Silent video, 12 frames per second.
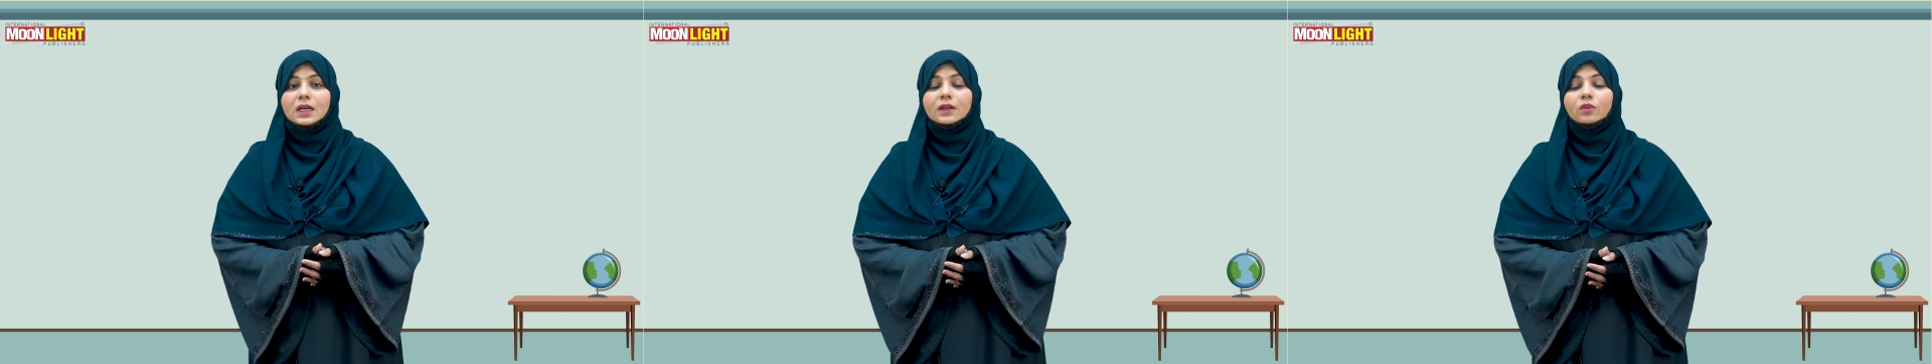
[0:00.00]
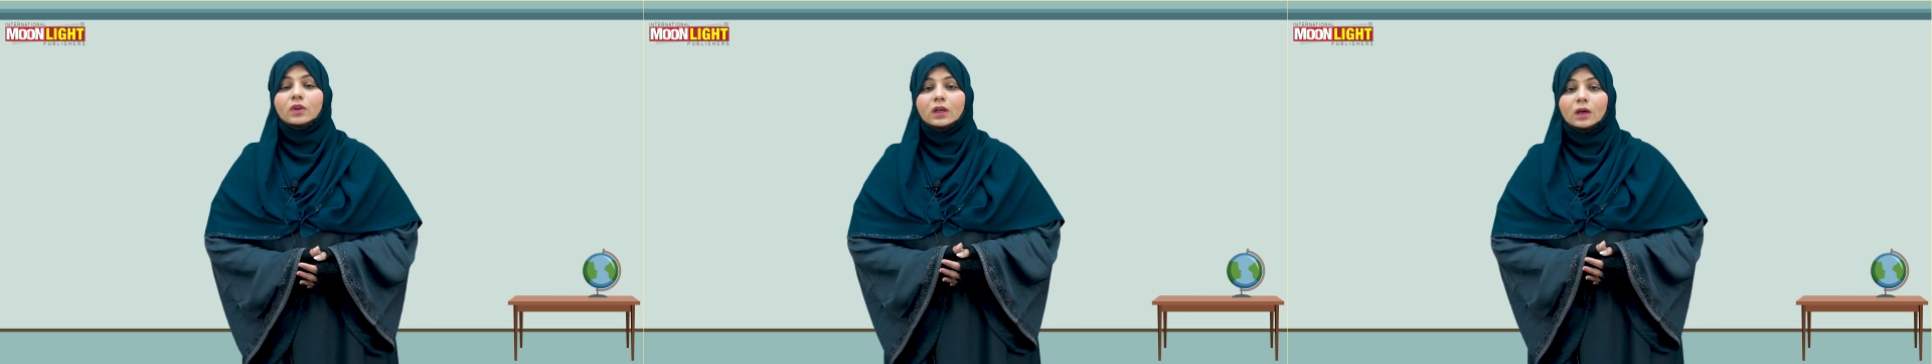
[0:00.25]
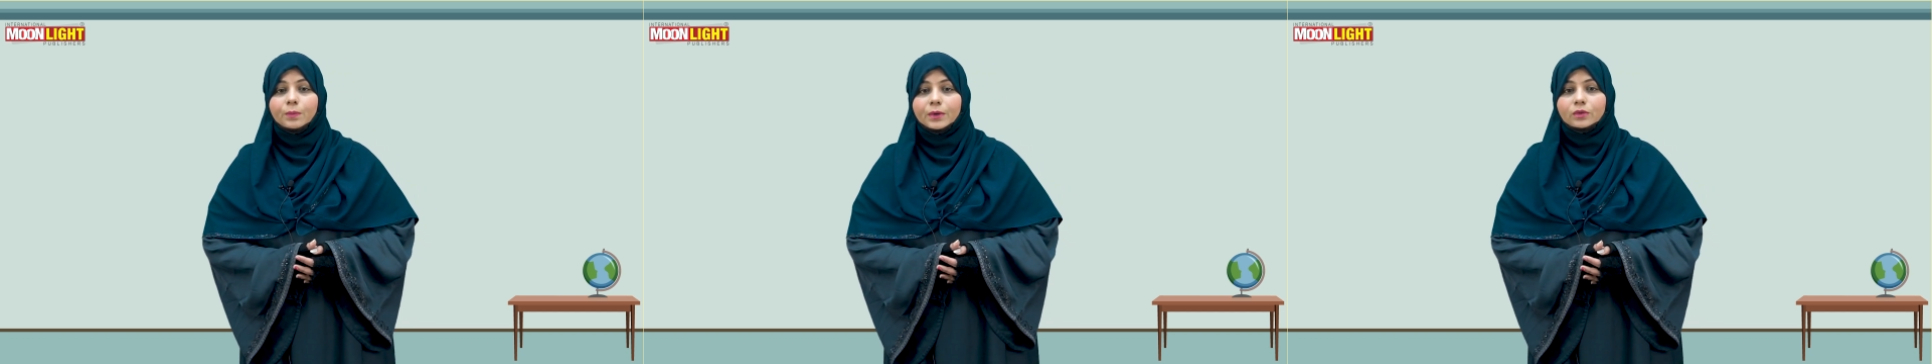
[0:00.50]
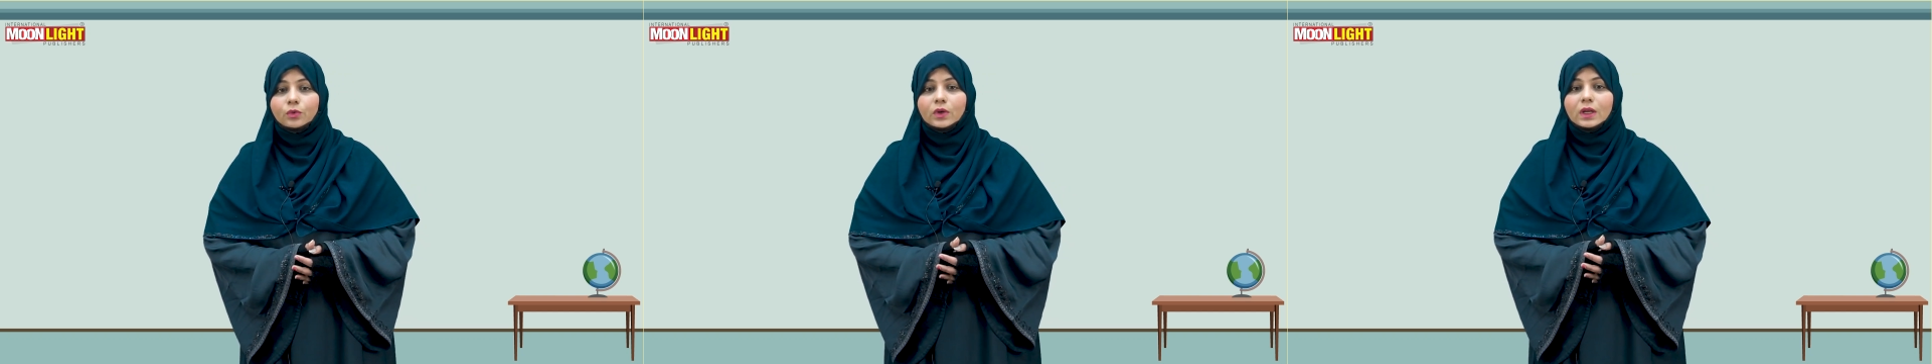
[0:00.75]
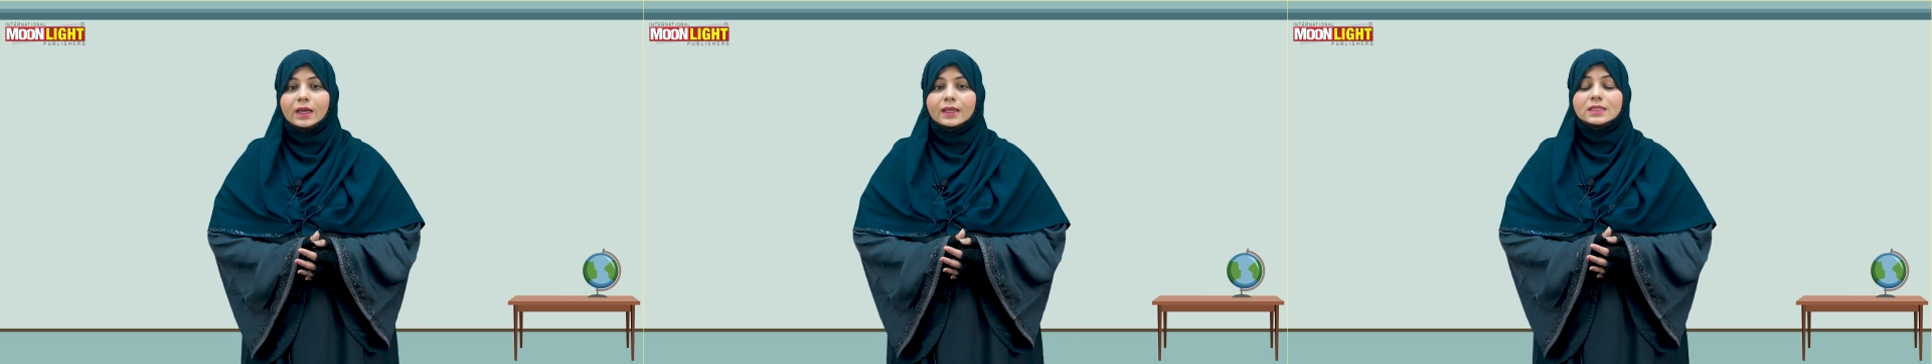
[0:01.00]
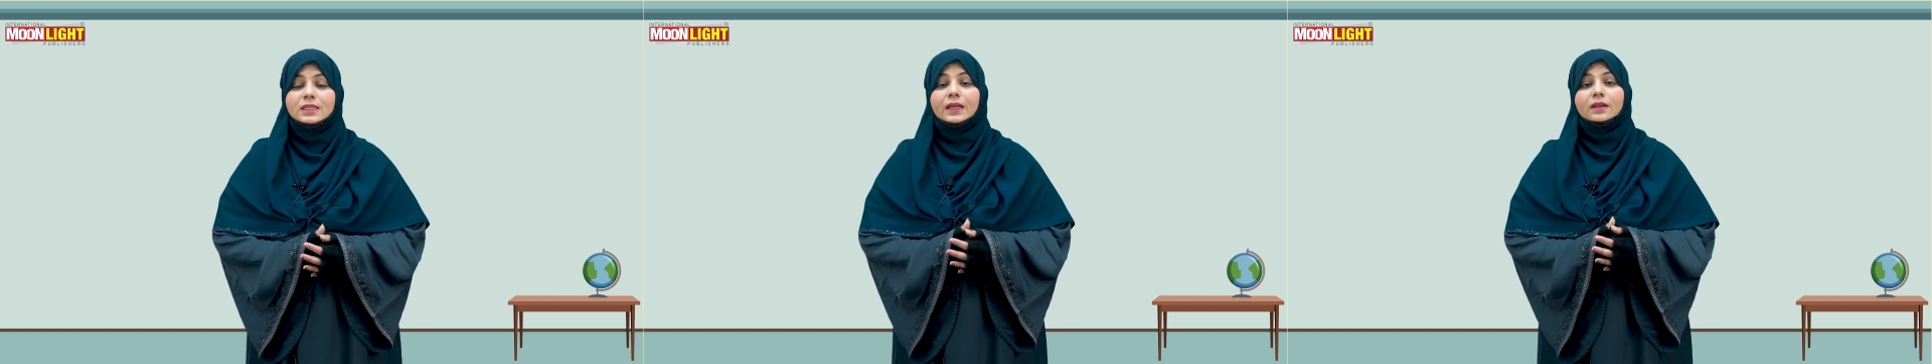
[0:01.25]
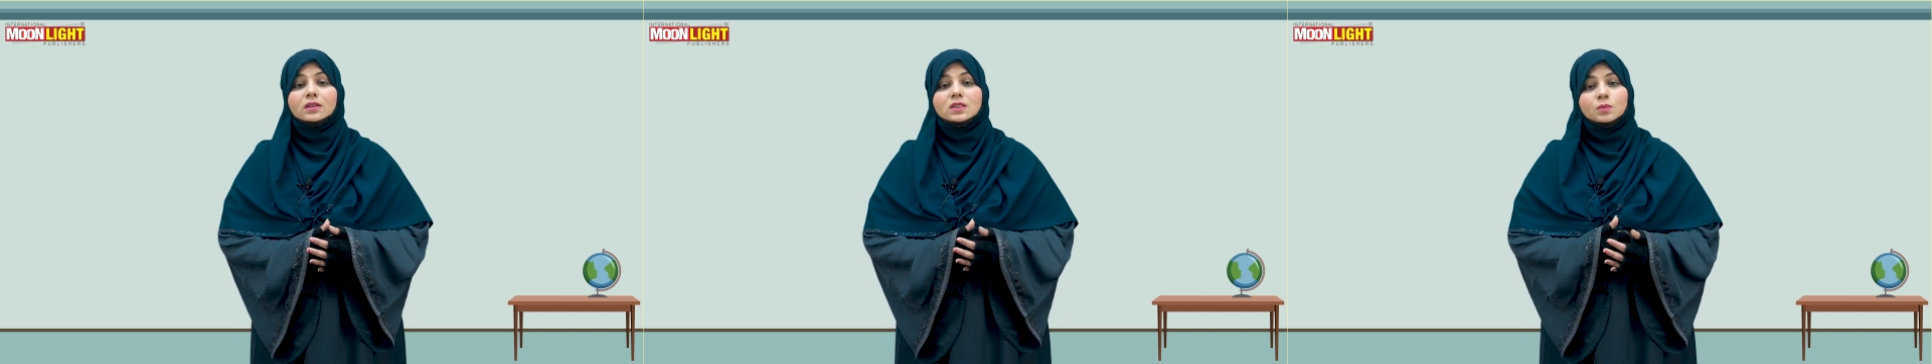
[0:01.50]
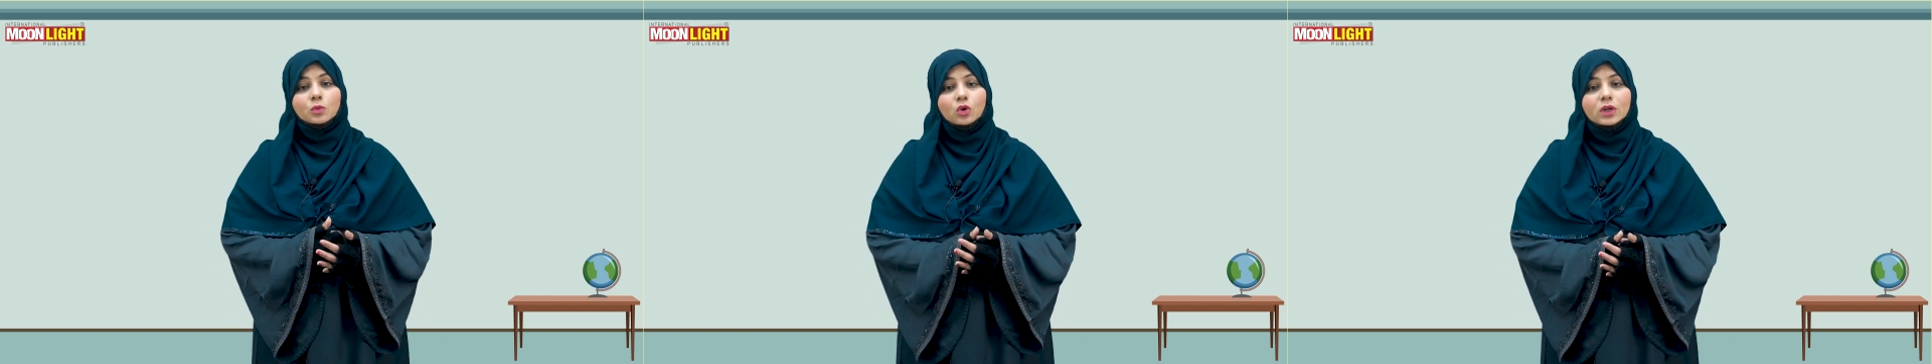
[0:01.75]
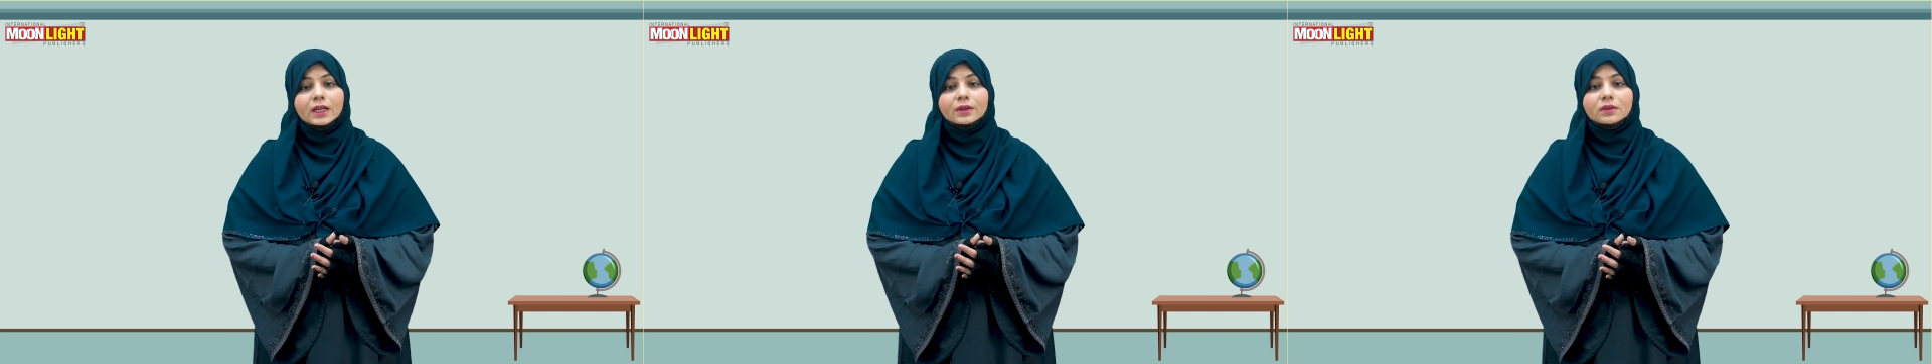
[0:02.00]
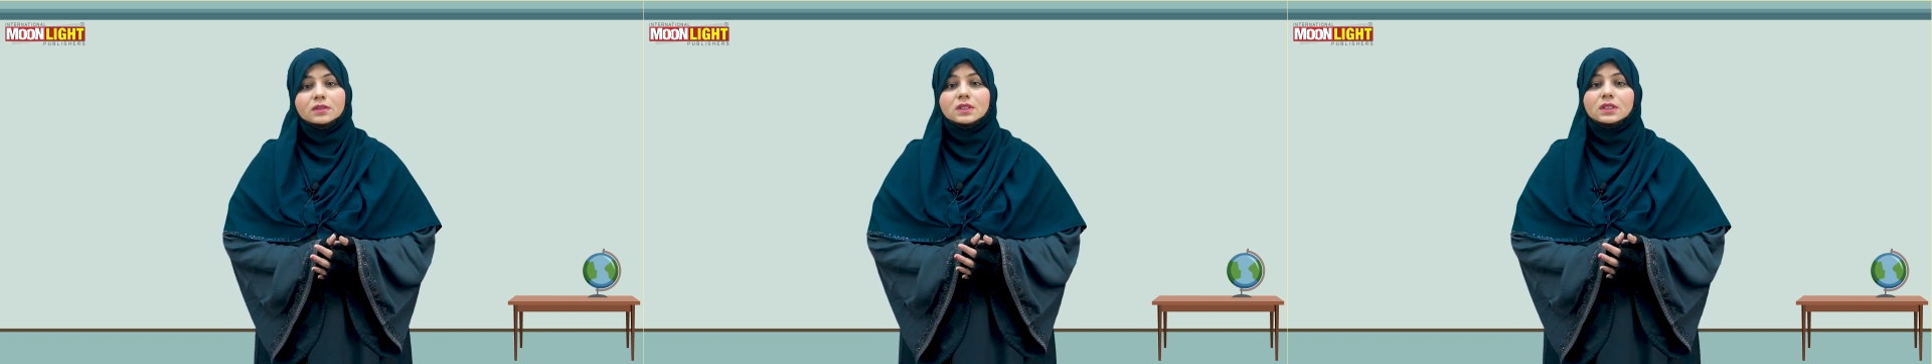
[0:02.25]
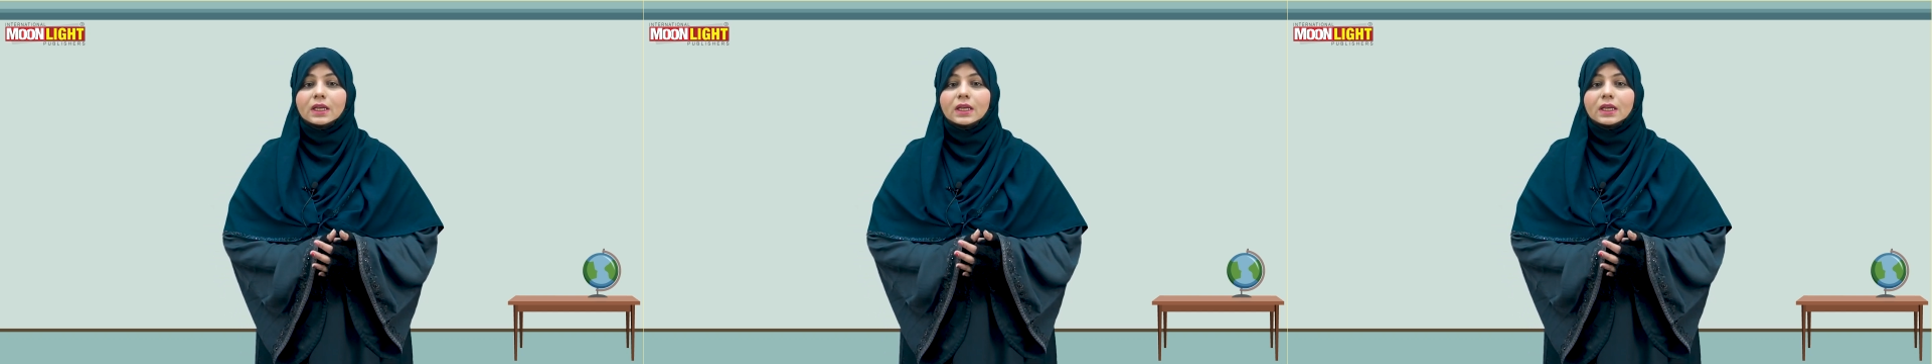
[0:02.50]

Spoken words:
are in upper three lines and the small letters